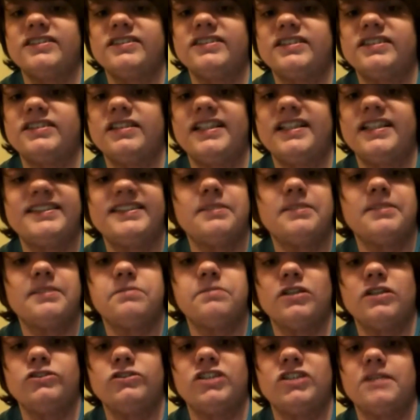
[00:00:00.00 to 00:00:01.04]
is the
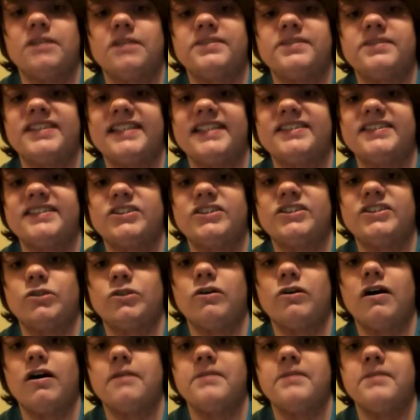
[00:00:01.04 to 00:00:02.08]
blowjob thing
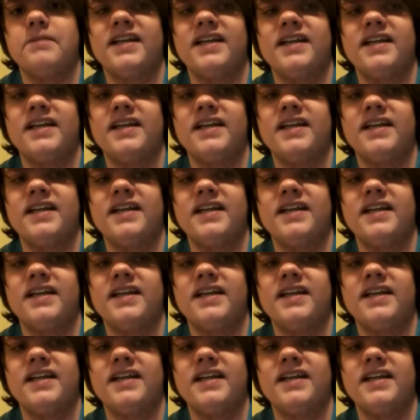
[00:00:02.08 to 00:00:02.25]
so on?